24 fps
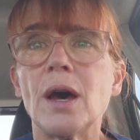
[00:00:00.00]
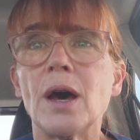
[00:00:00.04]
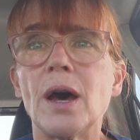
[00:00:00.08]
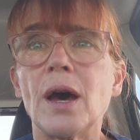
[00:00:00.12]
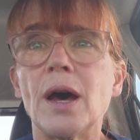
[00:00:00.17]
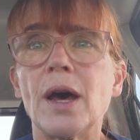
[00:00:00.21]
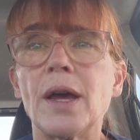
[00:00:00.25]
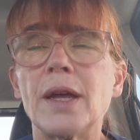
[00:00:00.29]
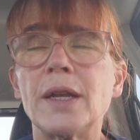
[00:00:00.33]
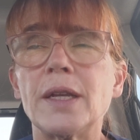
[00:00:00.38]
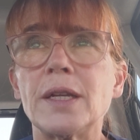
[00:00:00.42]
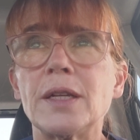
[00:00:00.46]

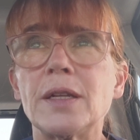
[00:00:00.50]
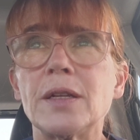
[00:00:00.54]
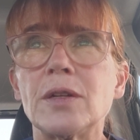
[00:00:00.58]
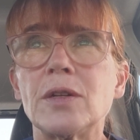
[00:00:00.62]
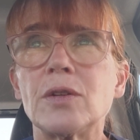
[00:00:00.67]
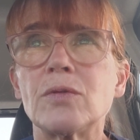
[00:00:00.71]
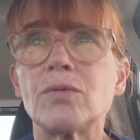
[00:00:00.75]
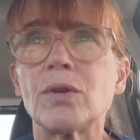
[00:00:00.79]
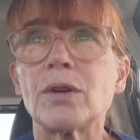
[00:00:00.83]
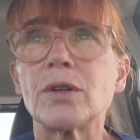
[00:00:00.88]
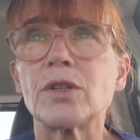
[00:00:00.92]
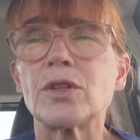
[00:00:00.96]
I
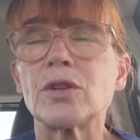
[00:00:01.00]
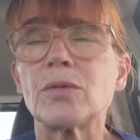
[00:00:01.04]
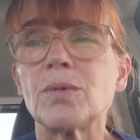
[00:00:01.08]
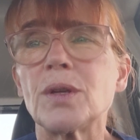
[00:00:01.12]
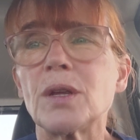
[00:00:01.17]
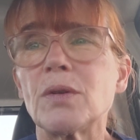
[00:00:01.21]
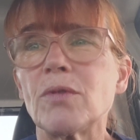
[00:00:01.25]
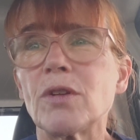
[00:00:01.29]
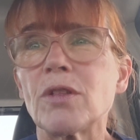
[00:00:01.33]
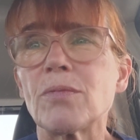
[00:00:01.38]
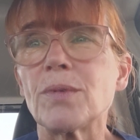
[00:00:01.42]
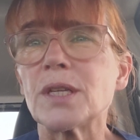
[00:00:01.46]
didn't want to
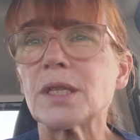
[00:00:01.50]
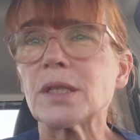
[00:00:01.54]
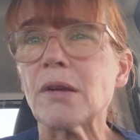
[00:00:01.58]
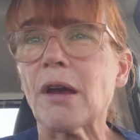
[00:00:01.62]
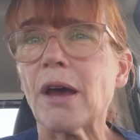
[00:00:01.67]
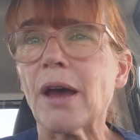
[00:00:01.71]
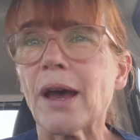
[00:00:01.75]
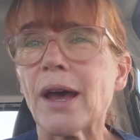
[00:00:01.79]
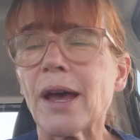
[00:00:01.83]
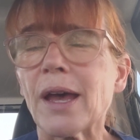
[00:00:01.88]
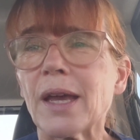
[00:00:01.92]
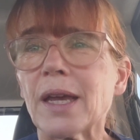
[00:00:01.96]
be with Mr.
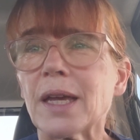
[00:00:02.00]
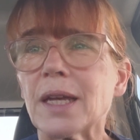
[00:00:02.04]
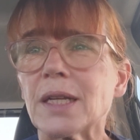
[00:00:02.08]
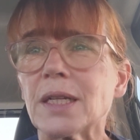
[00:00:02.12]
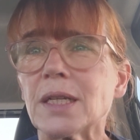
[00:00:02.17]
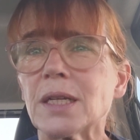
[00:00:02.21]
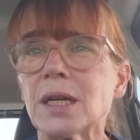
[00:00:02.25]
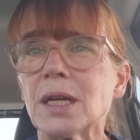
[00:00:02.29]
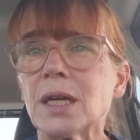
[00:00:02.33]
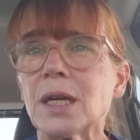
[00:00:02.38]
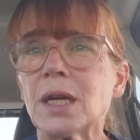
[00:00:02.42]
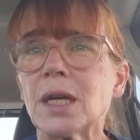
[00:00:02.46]

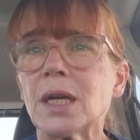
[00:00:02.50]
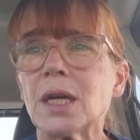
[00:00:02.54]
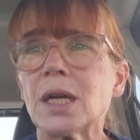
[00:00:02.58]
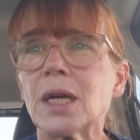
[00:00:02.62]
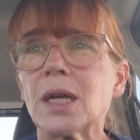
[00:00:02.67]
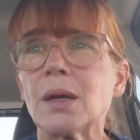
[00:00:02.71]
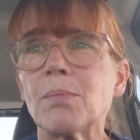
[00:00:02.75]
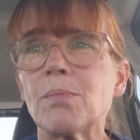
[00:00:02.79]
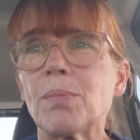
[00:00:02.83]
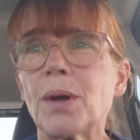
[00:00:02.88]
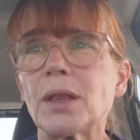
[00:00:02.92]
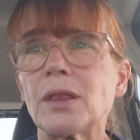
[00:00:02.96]
Hyde,
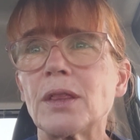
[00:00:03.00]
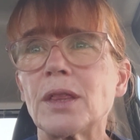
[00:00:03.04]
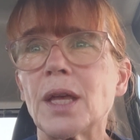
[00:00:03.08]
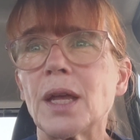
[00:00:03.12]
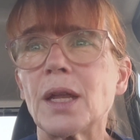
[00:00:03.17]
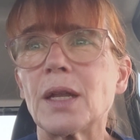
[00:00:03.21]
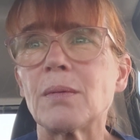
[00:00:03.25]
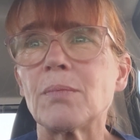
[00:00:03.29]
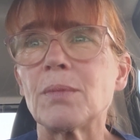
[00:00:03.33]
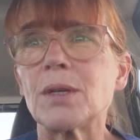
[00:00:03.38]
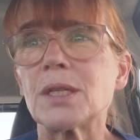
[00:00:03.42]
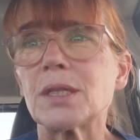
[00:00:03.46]
but
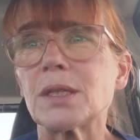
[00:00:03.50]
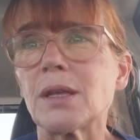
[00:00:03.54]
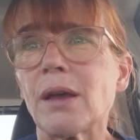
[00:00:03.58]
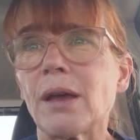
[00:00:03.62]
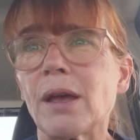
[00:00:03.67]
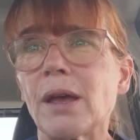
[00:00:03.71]
then Mr.